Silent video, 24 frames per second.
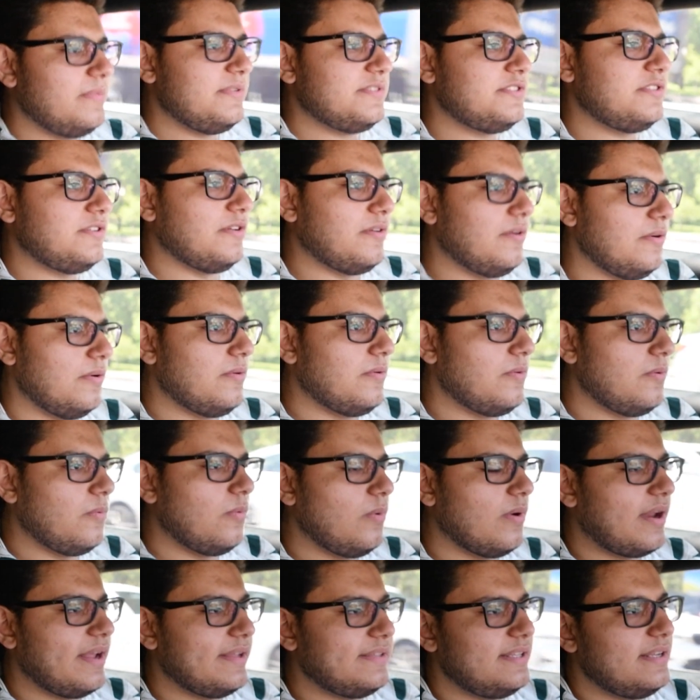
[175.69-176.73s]
So
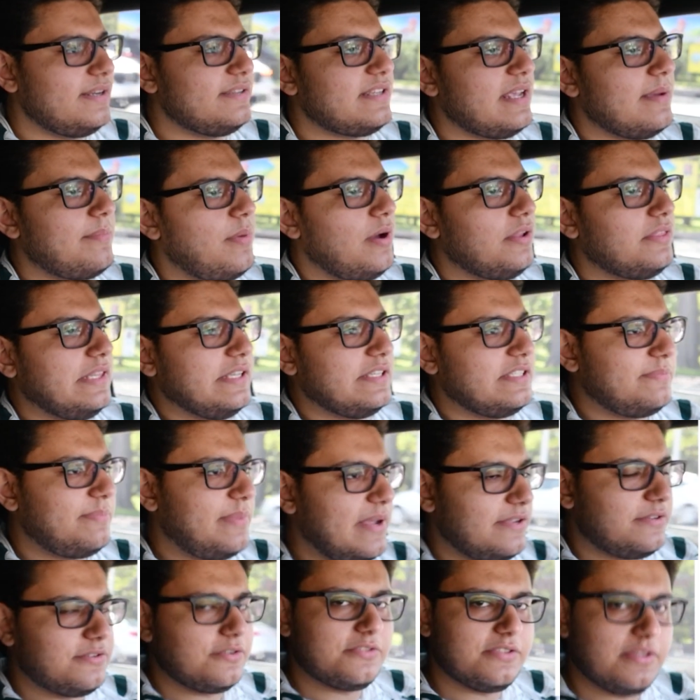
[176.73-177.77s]
what I did is I bought the
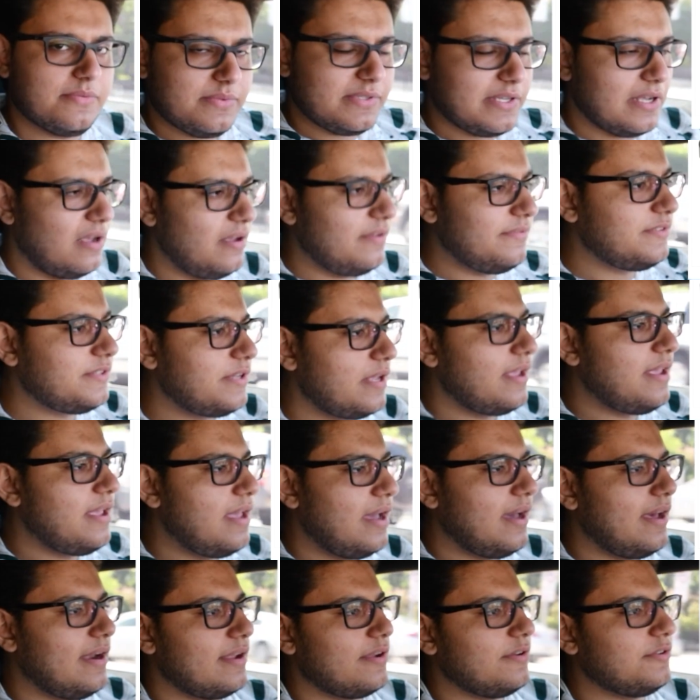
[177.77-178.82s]
spacers themselves,
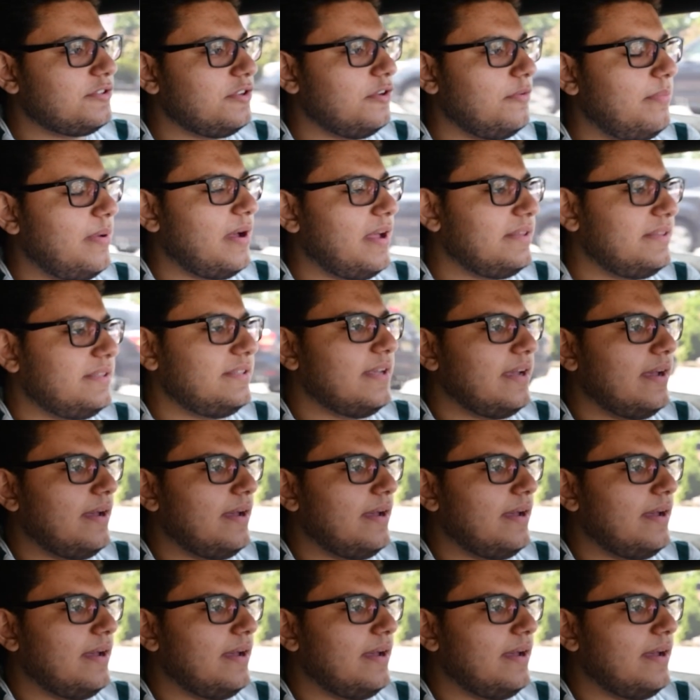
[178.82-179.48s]
and I also bought